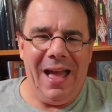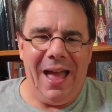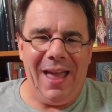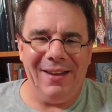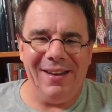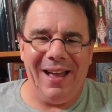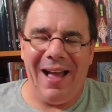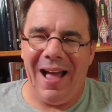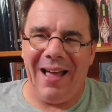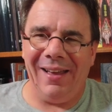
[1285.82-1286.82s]
And
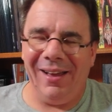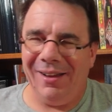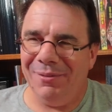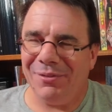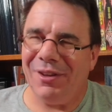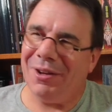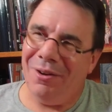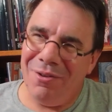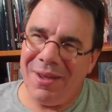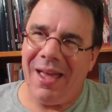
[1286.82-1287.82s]
I, I, was like,
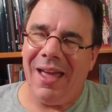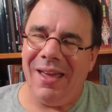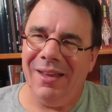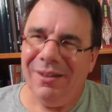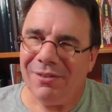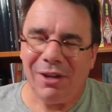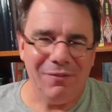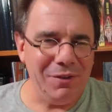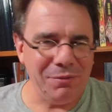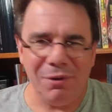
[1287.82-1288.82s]
okay. And he's like,
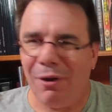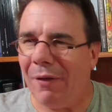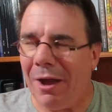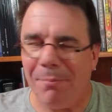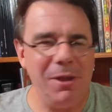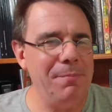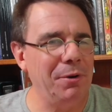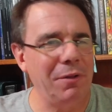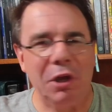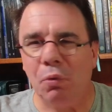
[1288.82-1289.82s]
and this will allow people
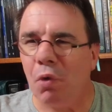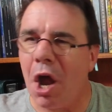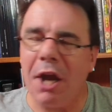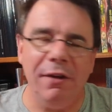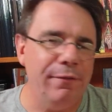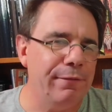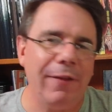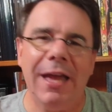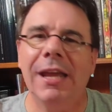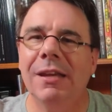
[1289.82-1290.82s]
to like run and
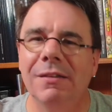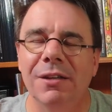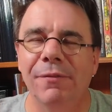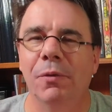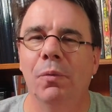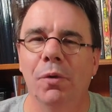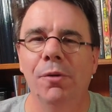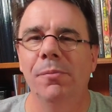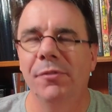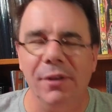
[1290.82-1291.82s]
flank into different
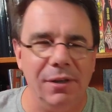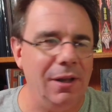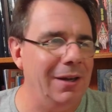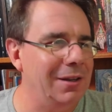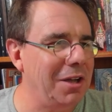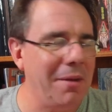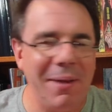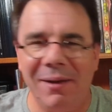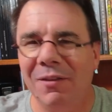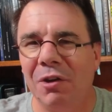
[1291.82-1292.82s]
rooms and, and come
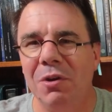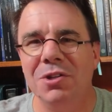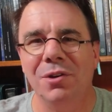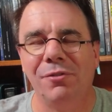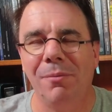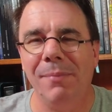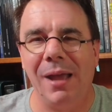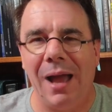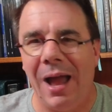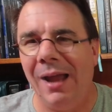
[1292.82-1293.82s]
at the creatures from
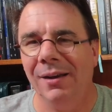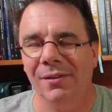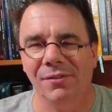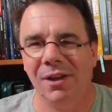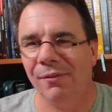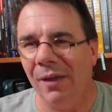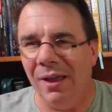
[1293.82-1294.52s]
behind instead of